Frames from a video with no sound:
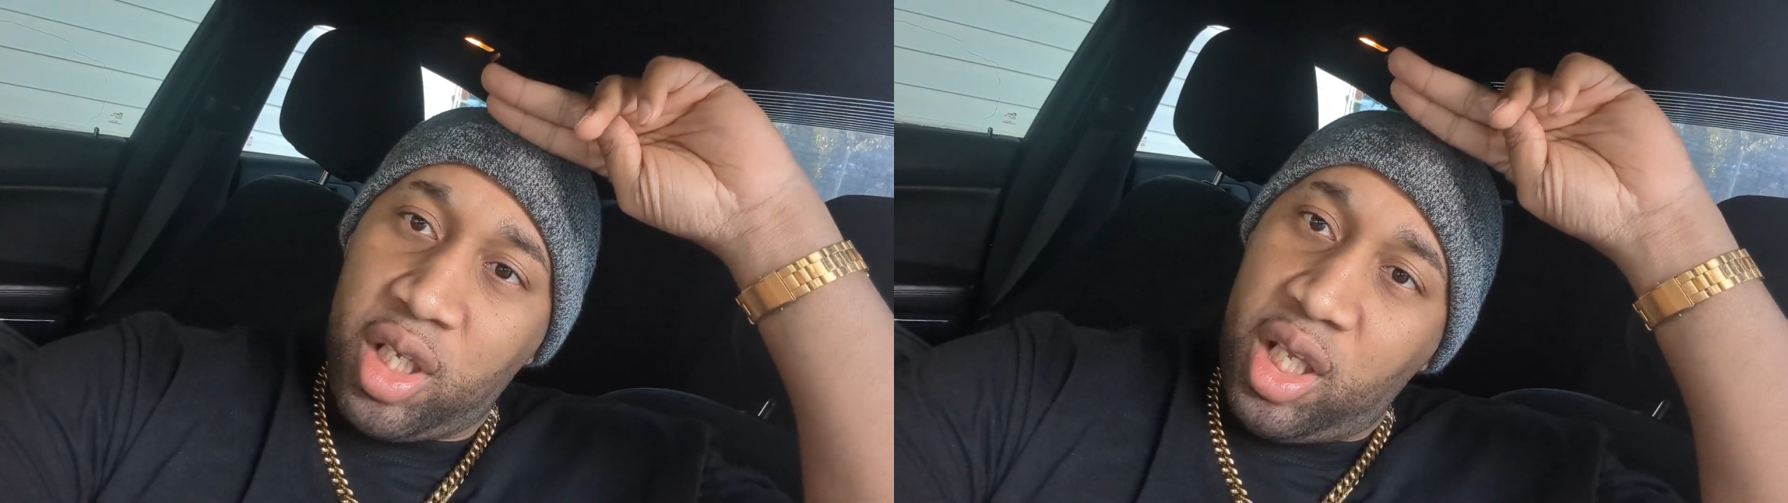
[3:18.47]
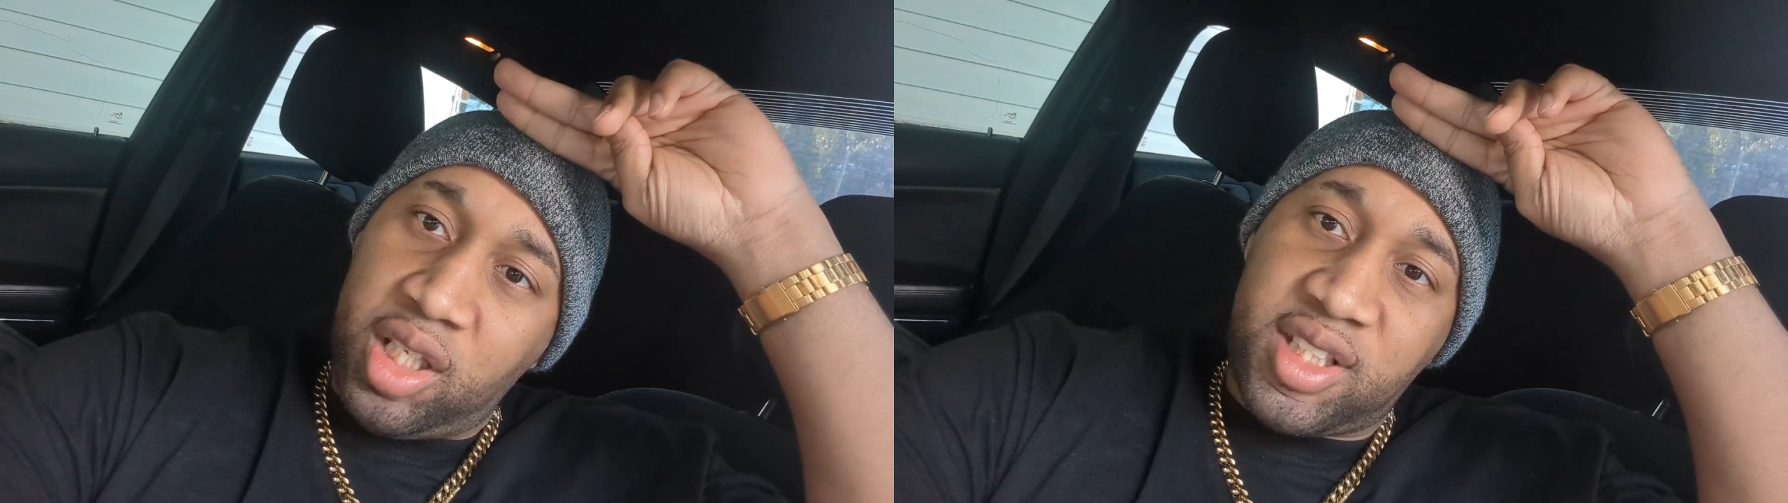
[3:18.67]

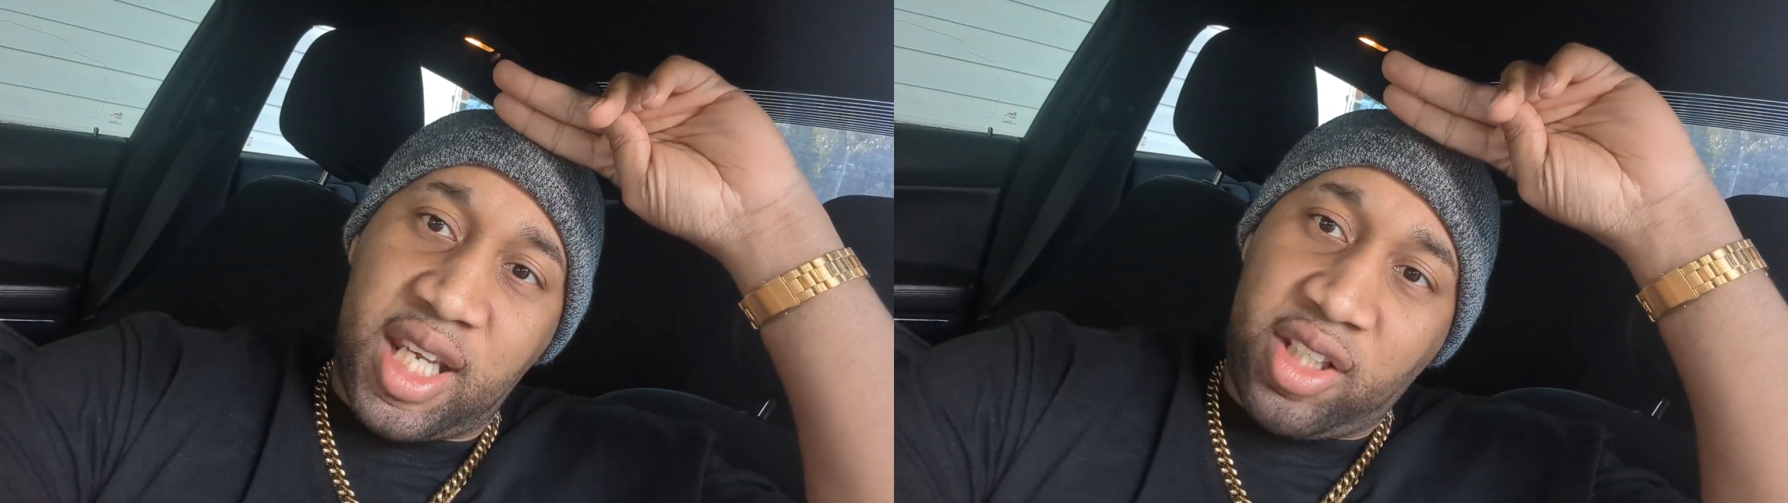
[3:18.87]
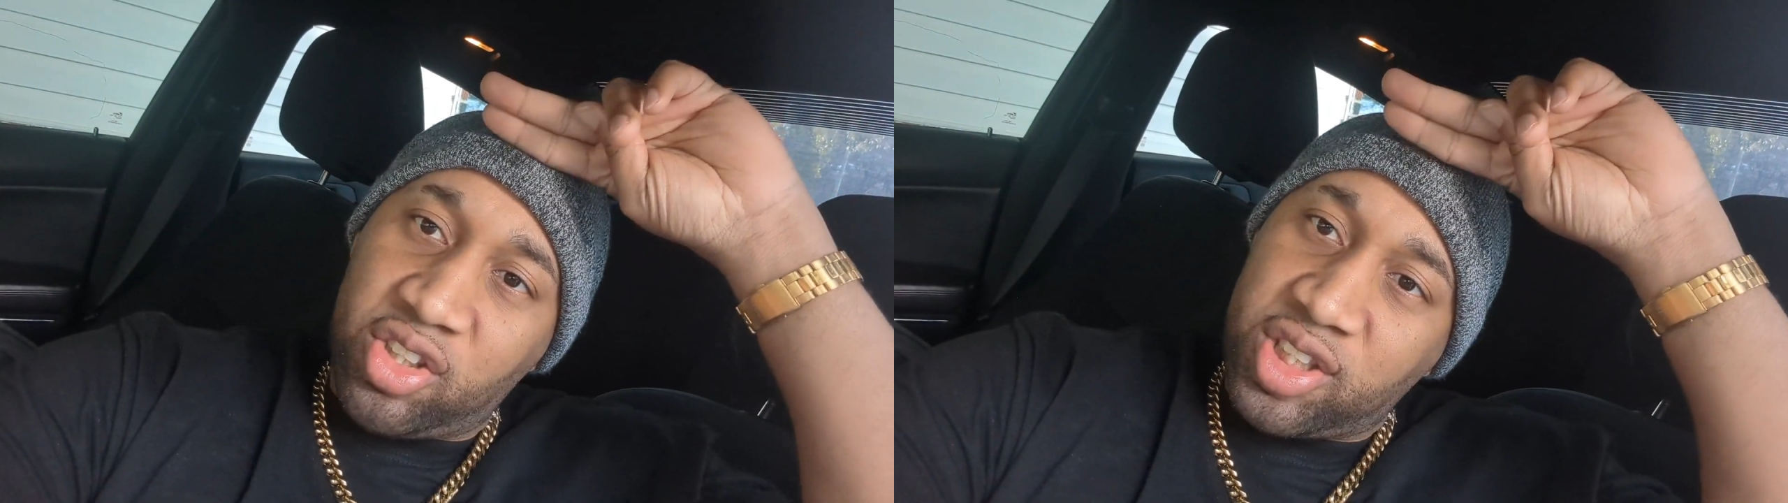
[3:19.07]
And
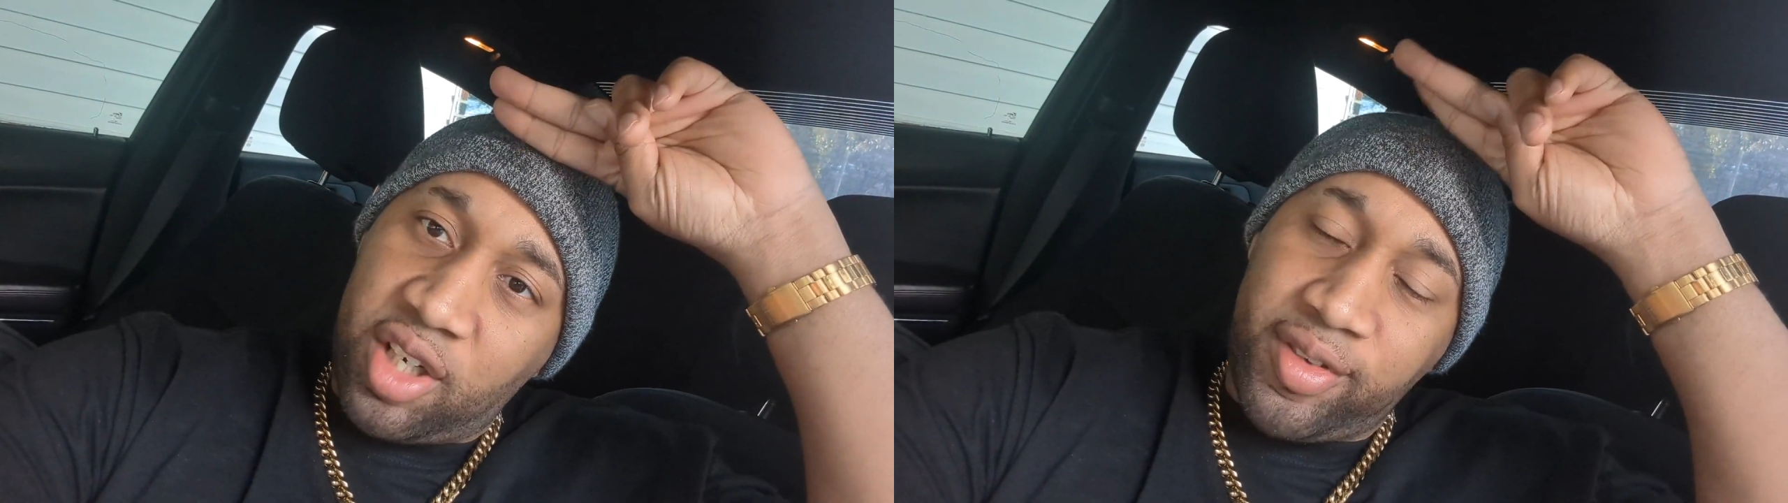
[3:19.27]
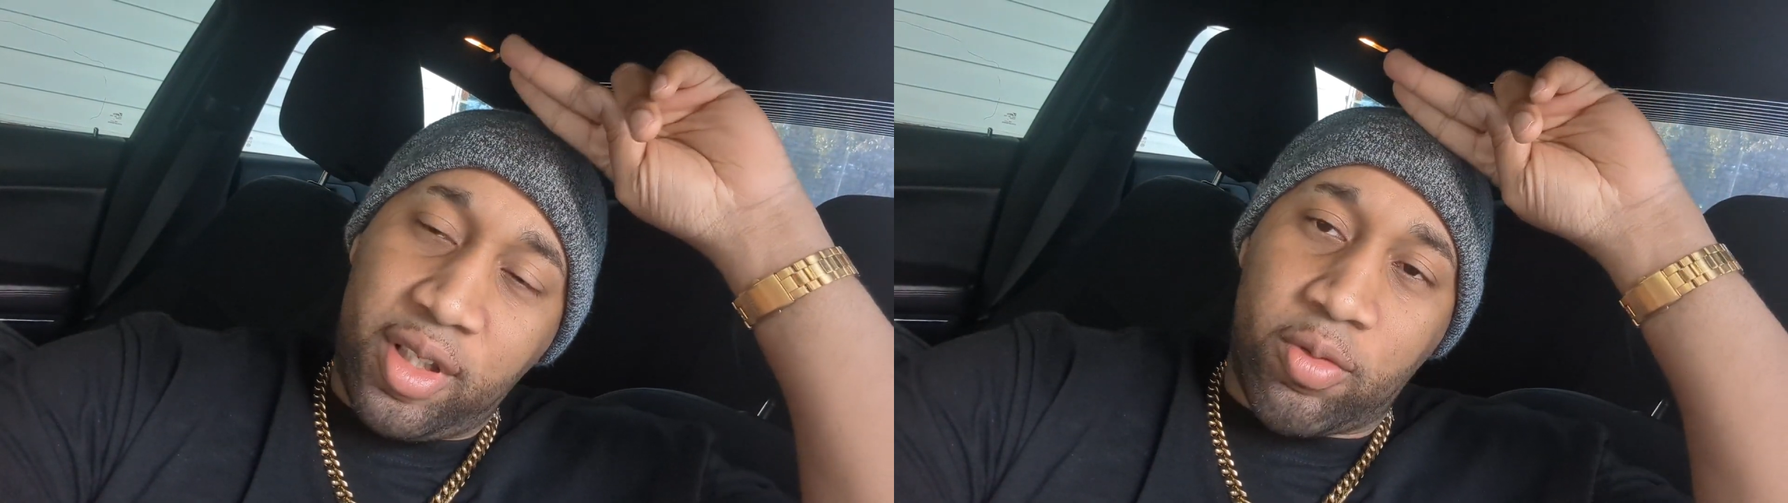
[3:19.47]
check
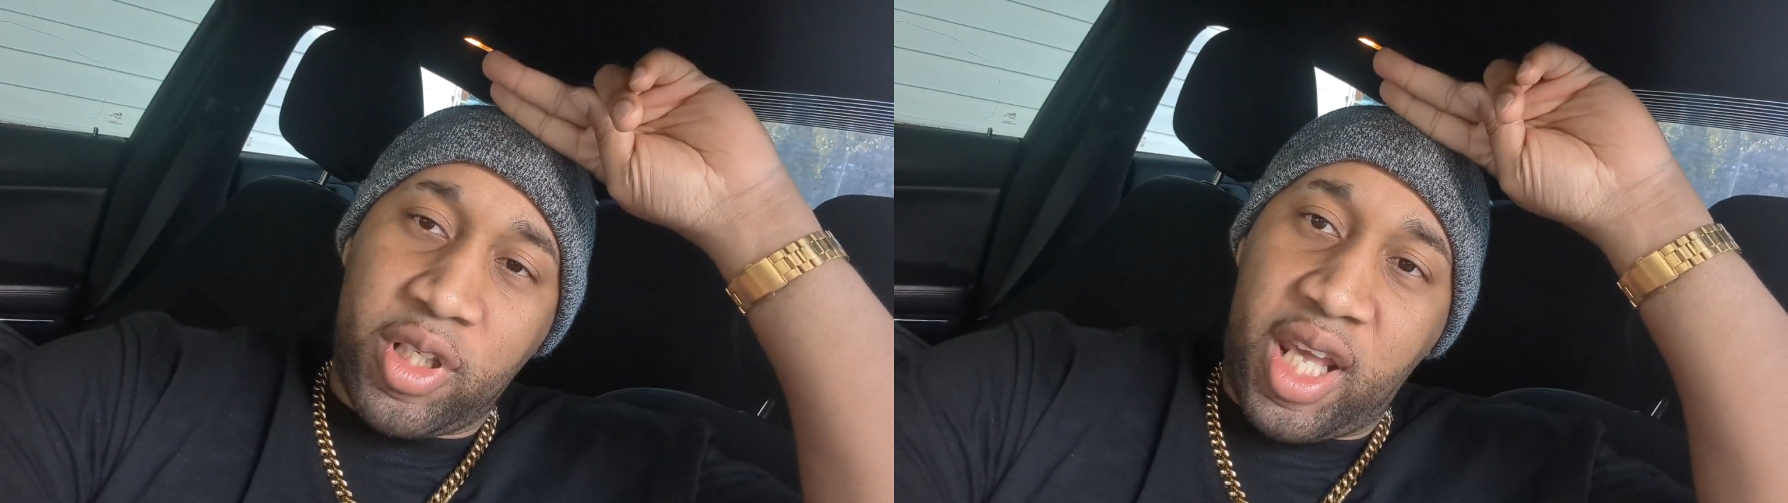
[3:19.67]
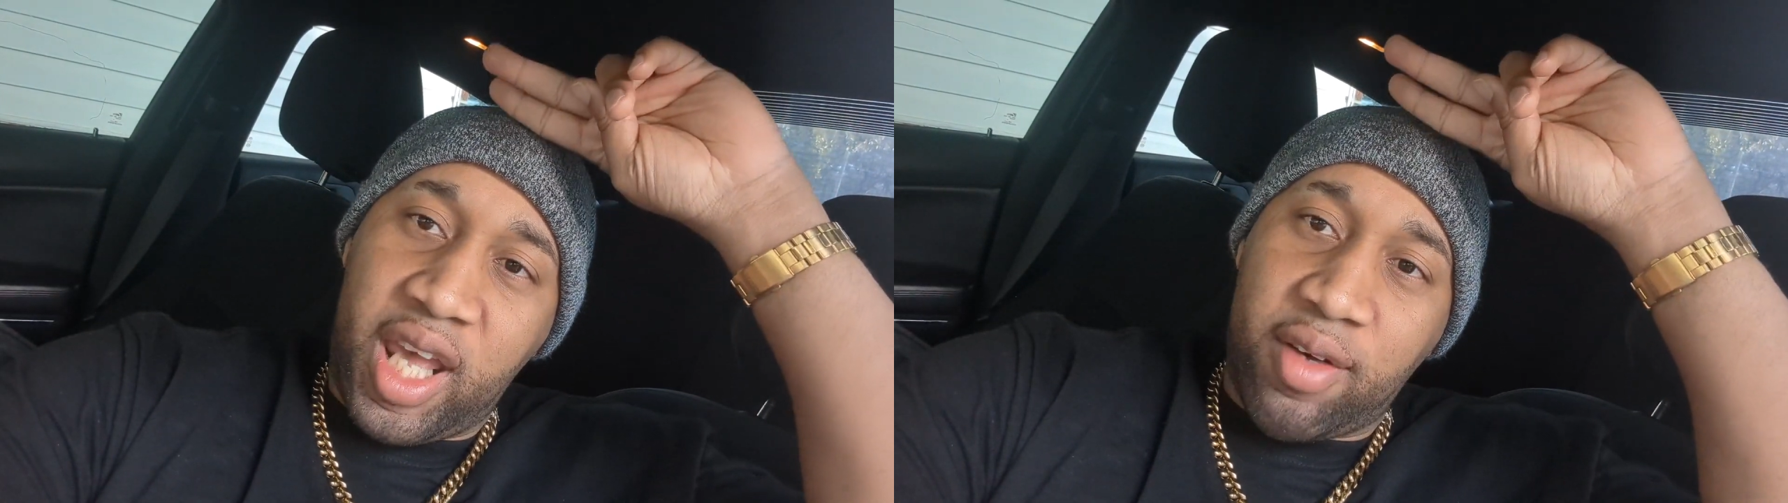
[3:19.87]
yourself in the
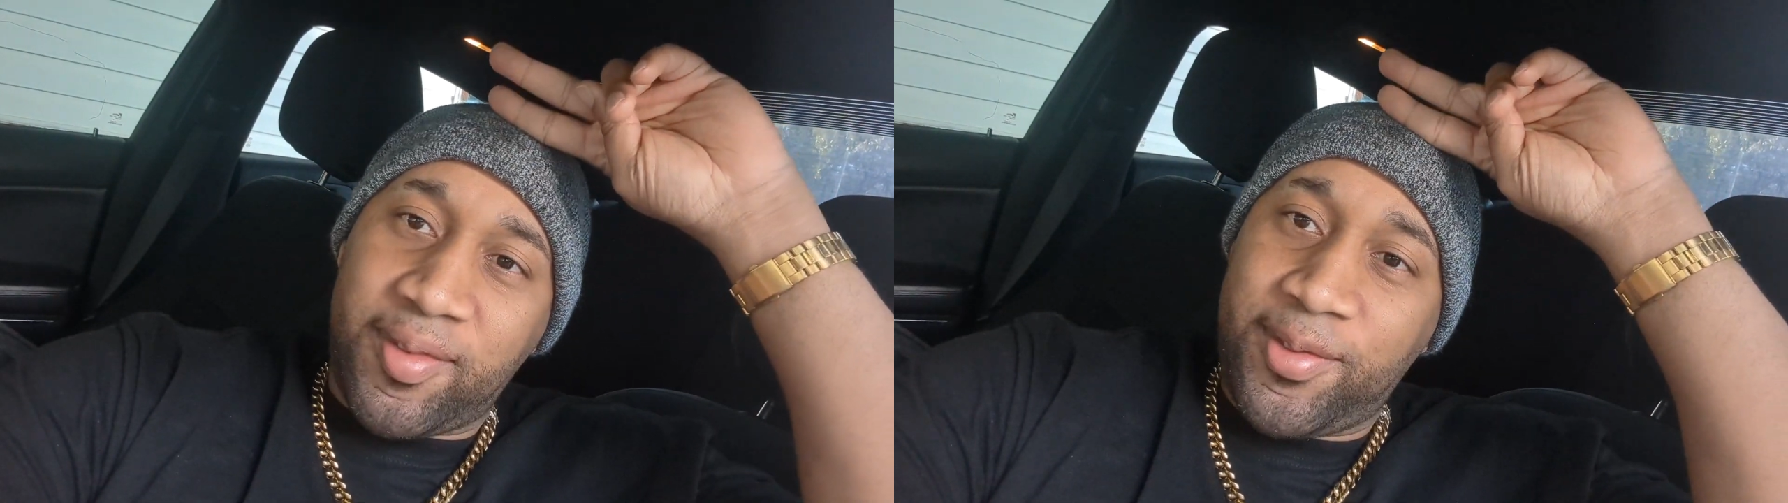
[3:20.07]
rehab